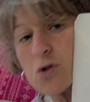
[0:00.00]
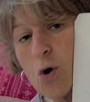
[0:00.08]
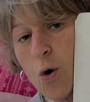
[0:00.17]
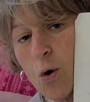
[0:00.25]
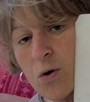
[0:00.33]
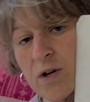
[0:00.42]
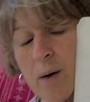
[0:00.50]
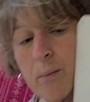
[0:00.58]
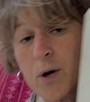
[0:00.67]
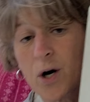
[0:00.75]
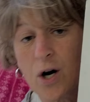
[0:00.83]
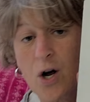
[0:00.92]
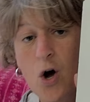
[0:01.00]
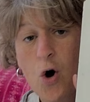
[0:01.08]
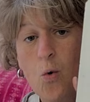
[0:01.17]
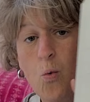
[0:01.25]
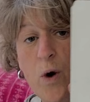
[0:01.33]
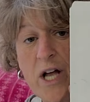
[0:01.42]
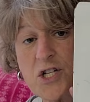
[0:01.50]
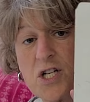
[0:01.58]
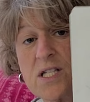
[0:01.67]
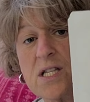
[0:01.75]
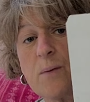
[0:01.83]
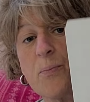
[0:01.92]
whole number. Which
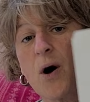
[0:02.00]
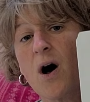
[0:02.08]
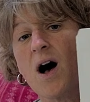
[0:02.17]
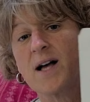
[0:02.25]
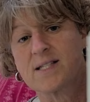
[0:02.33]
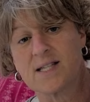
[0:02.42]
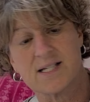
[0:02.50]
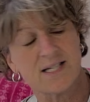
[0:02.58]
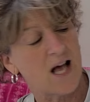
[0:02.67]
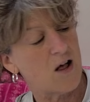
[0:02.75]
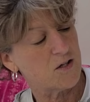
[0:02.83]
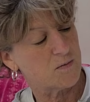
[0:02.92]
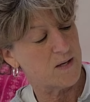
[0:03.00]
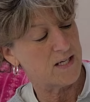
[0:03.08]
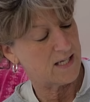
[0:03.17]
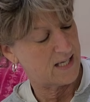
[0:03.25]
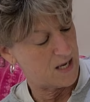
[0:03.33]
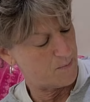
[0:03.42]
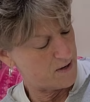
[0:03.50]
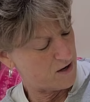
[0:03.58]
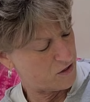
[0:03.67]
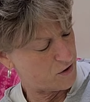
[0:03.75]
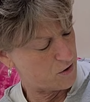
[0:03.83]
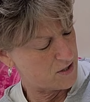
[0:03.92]
is the boss that tells me to keep it
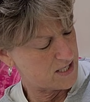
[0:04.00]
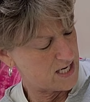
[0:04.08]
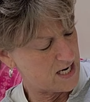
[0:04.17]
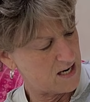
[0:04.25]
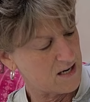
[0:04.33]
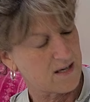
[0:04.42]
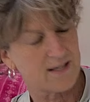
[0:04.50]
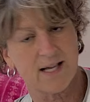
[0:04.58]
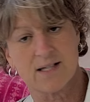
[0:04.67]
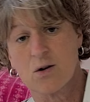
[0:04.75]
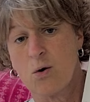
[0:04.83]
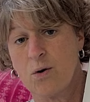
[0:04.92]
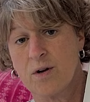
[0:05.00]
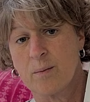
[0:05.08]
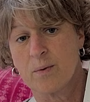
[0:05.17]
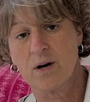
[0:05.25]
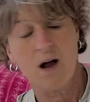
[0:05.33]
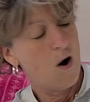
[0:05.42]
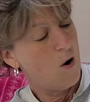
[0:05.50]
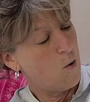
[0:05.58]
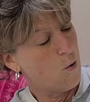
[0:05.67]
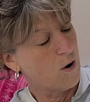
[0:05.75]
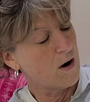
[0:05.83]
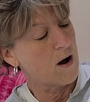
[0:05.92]
at 13, because that's a whole number,
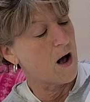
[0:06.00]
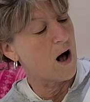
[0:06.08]
or